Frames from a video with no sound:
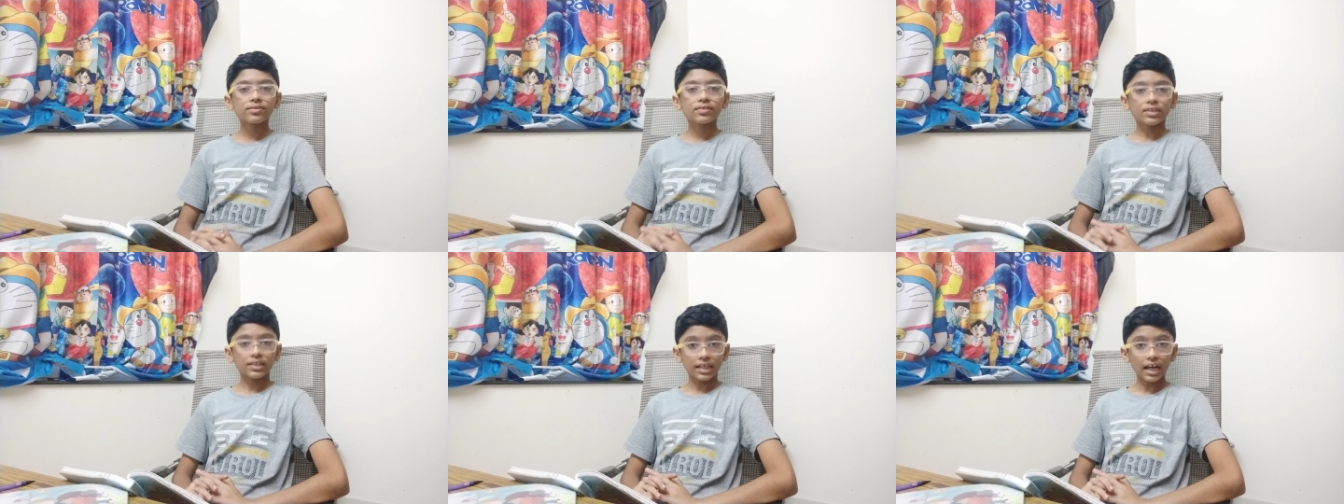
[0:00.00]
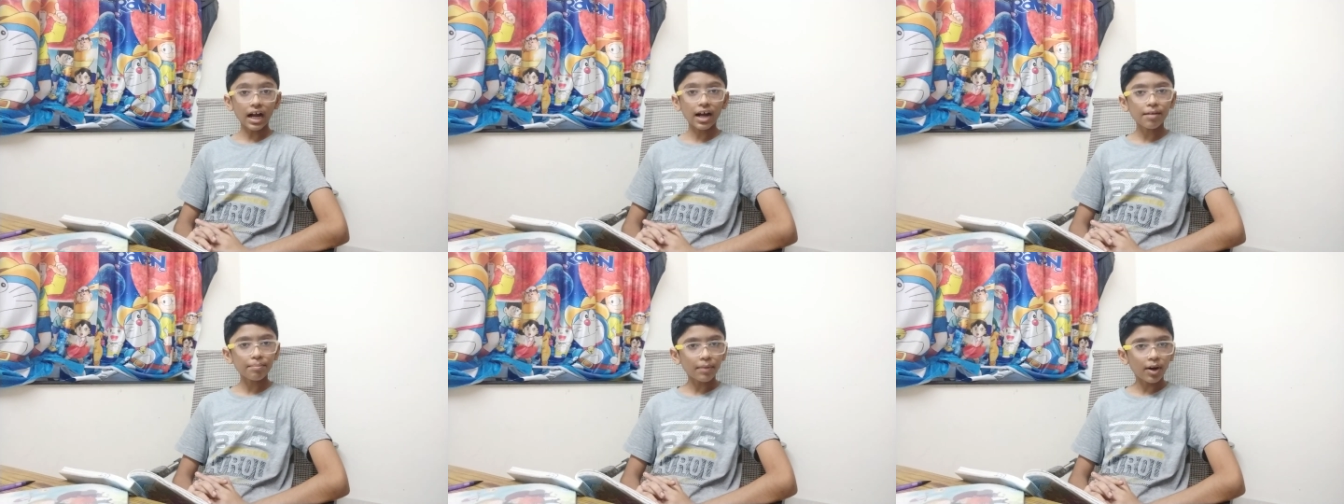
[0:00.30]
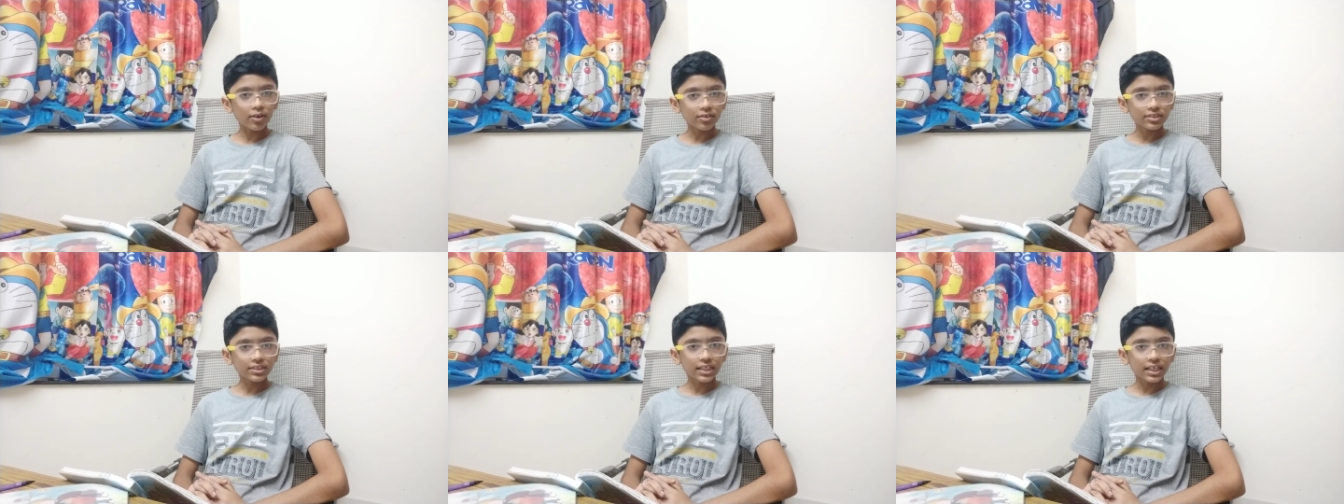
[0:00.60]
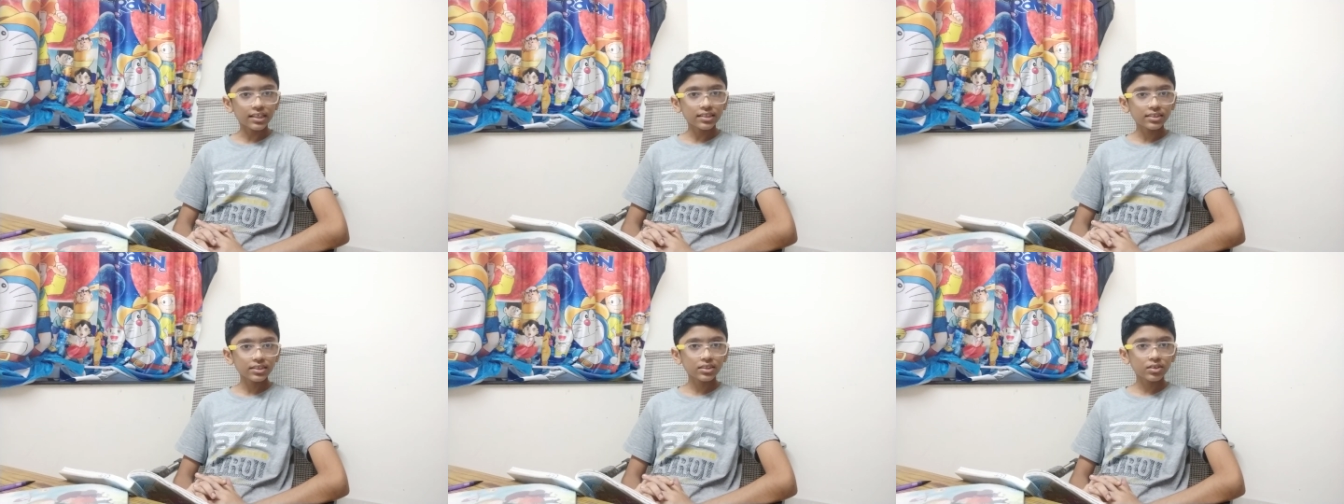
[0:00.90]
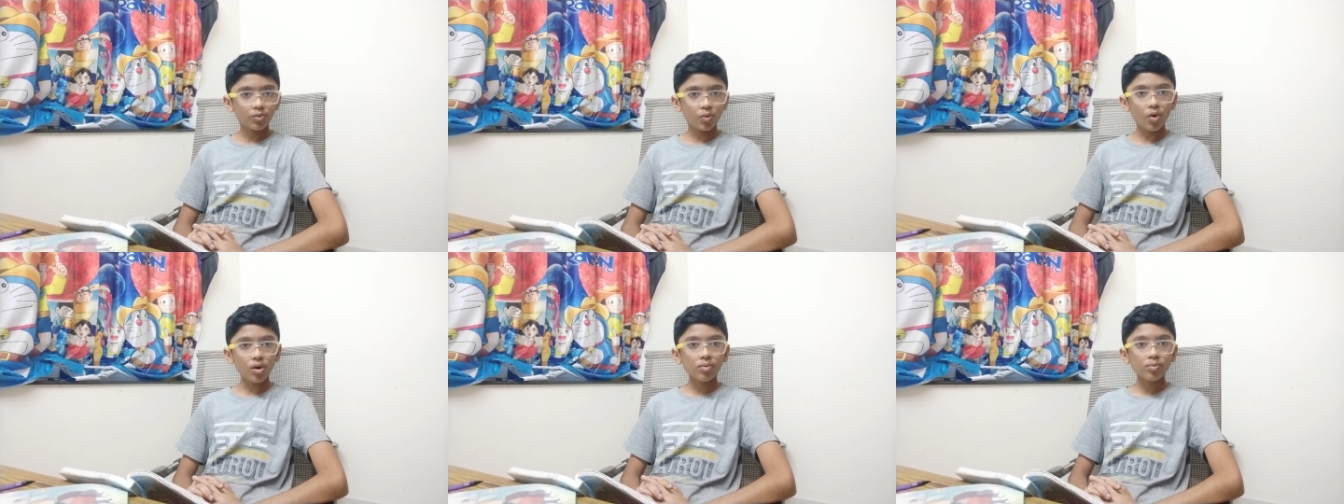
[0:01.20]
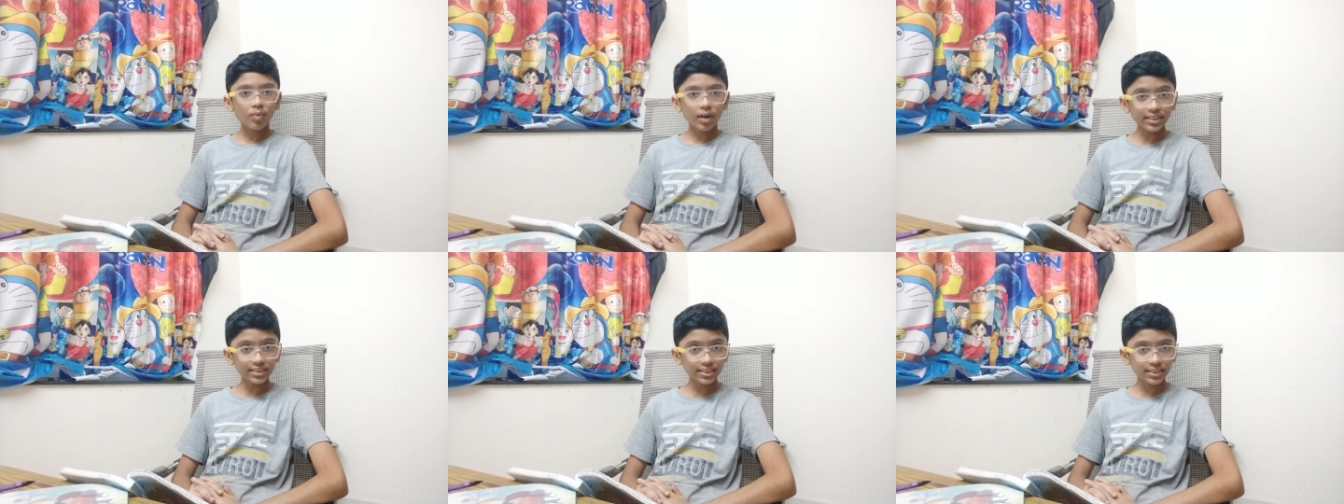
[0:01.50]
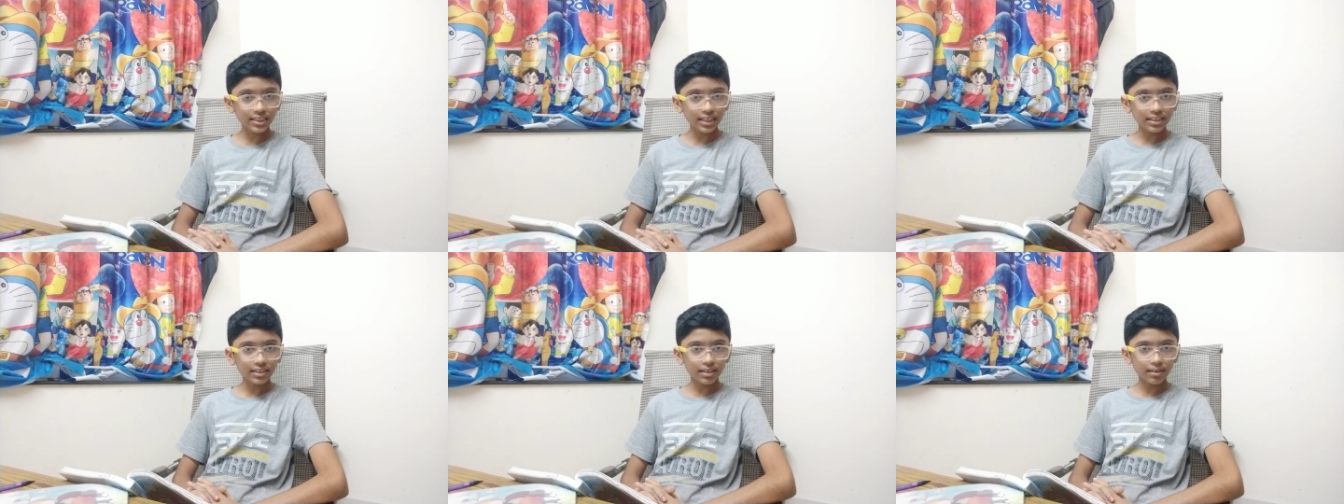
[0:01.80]
Young mountains grow 1
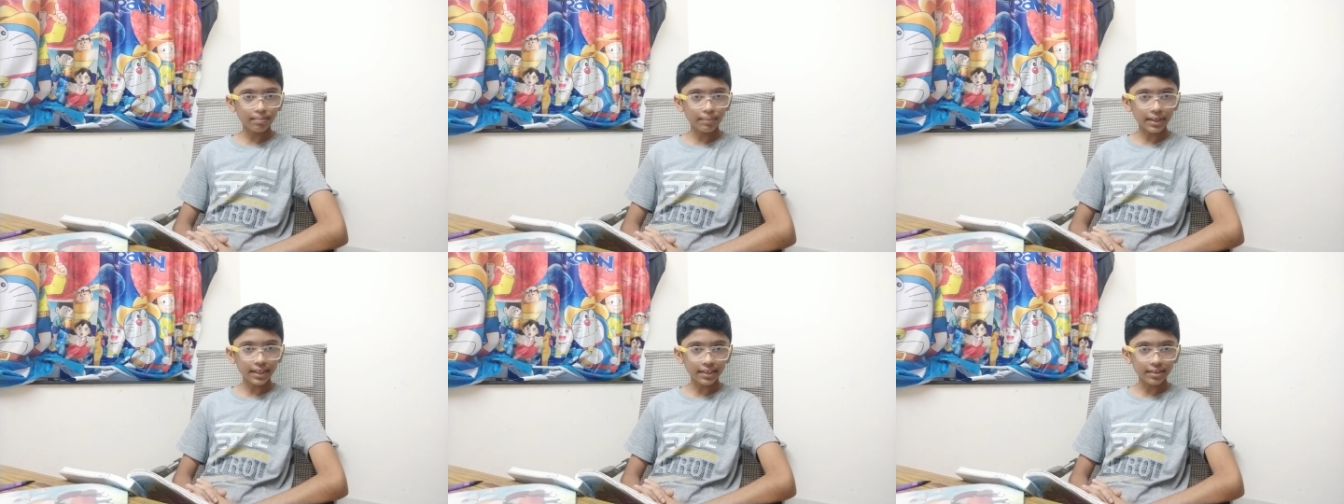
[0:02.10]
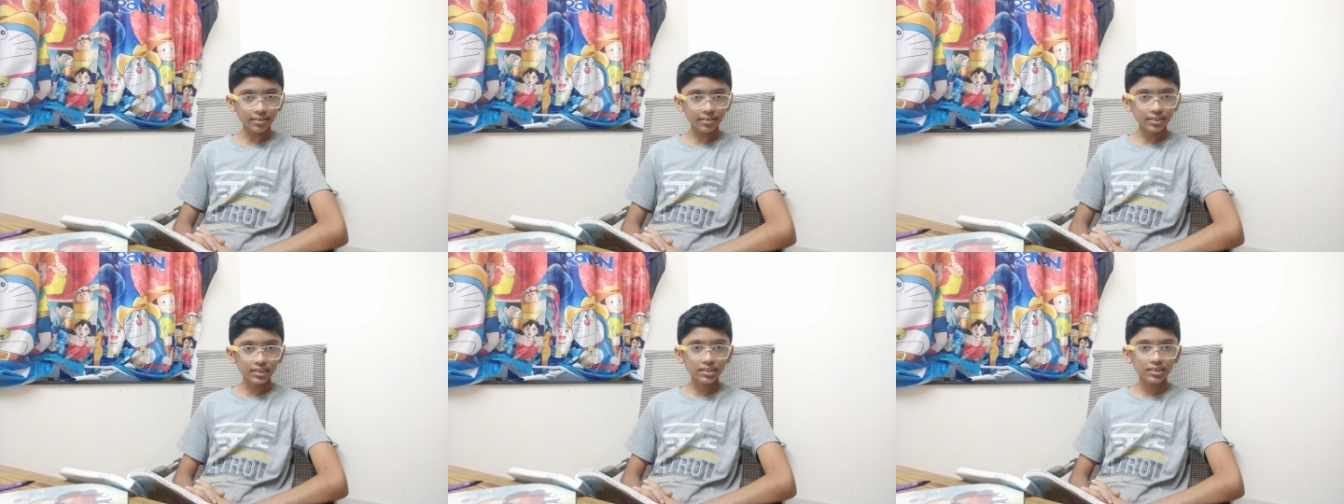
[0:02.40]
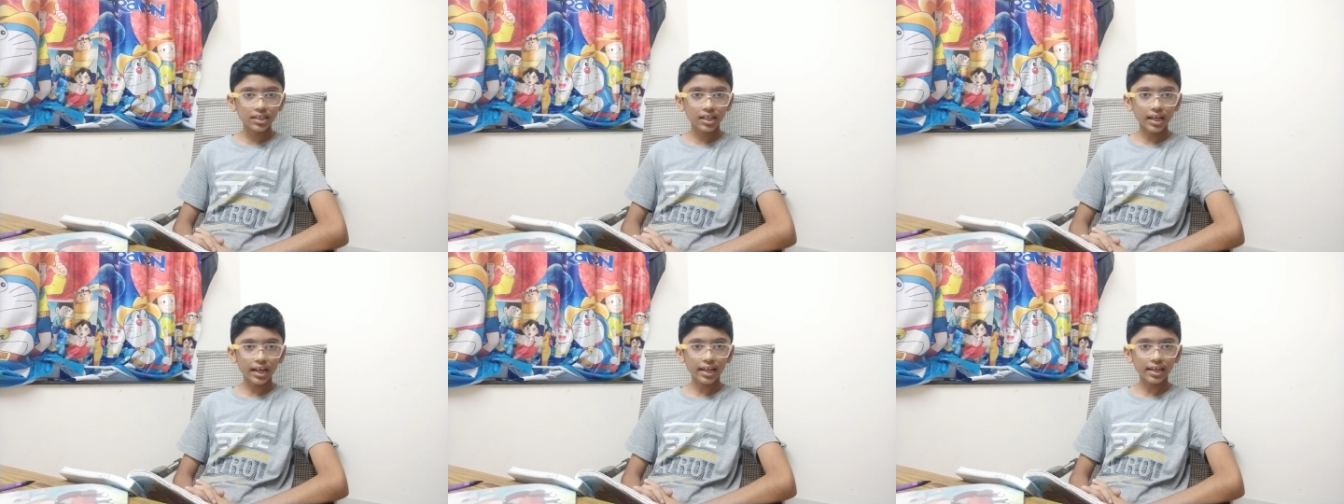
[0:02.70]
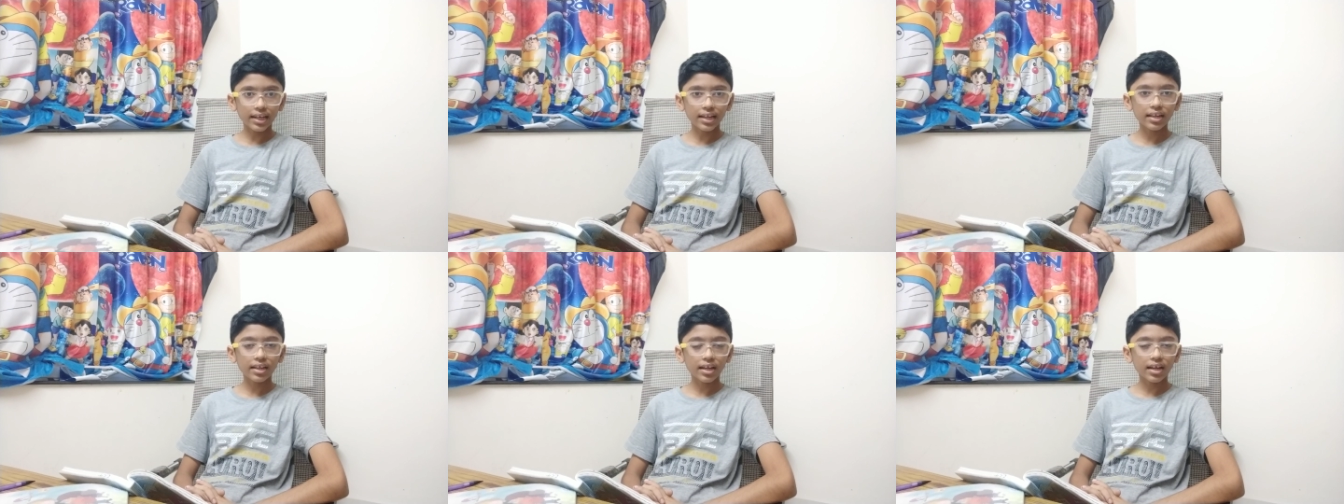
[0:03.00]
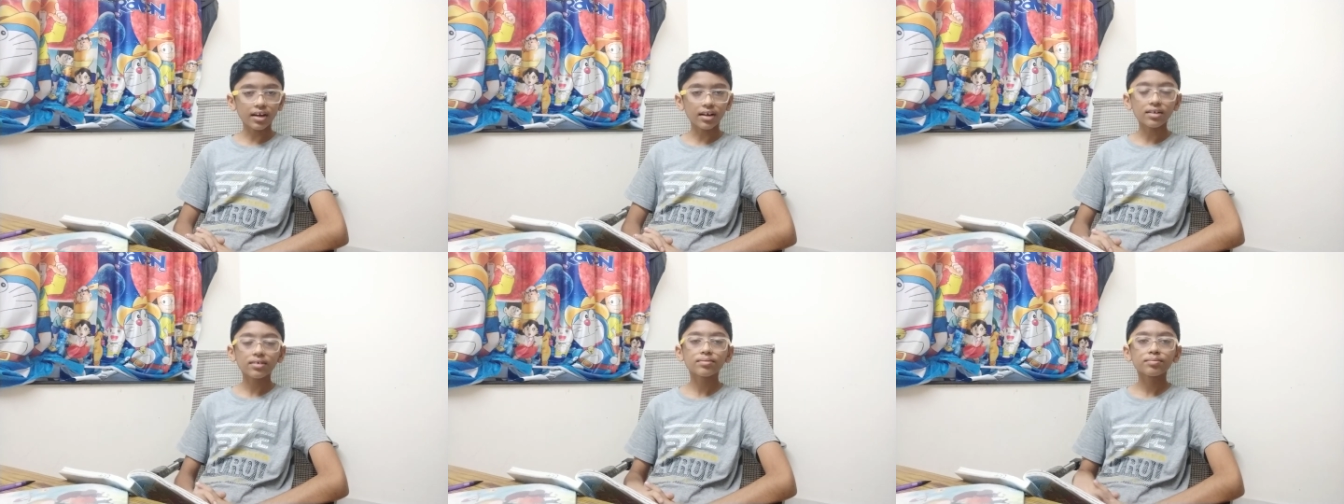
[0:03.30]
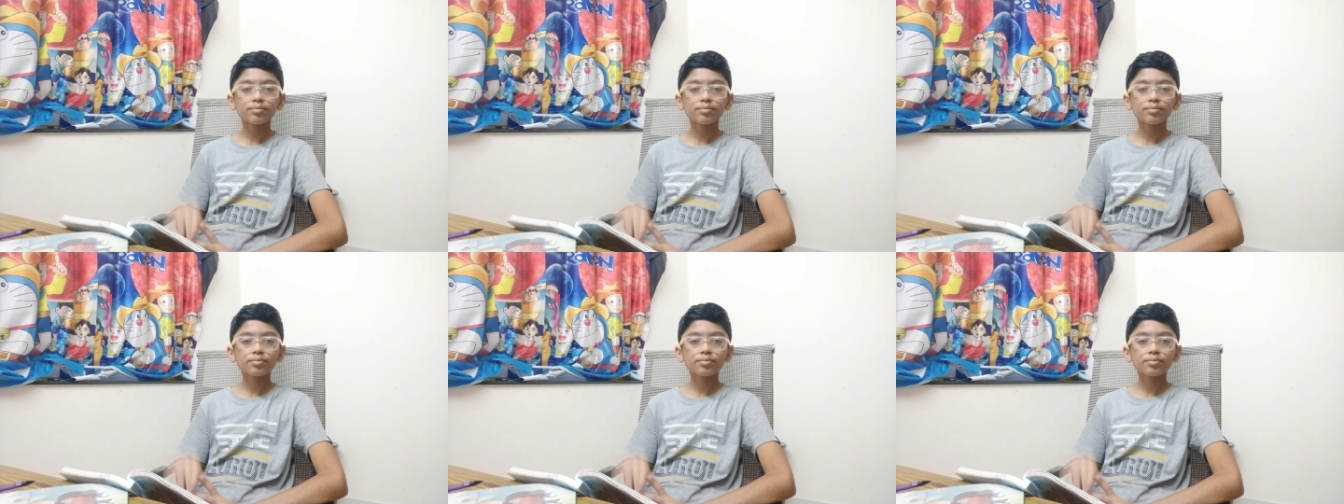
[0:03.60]
centimeter in a year.